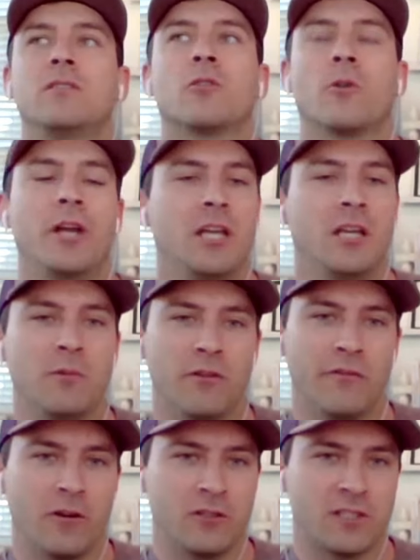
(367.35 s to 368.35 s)
creamed in
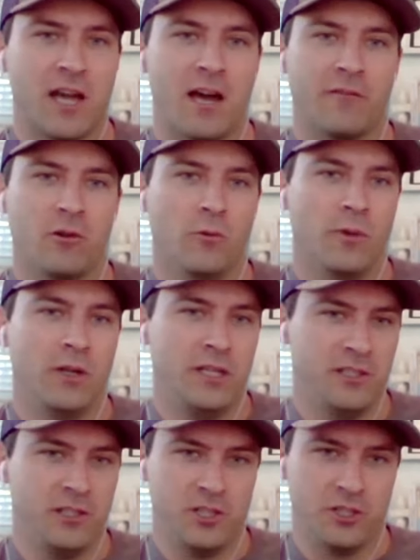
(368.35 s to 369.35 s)
the first half, and it would have
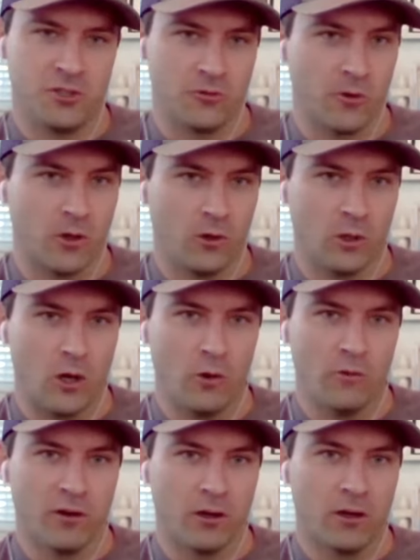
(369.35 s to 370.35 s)
been easy just to roll
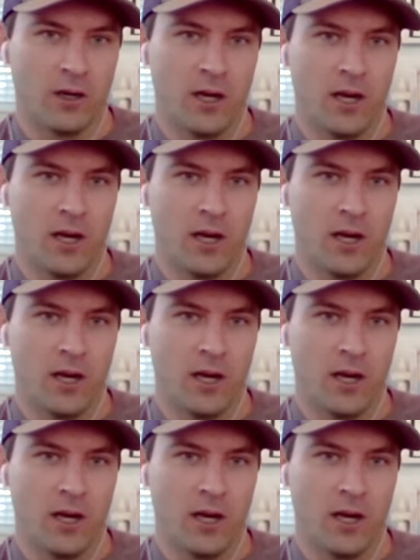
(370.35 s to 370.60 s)
over.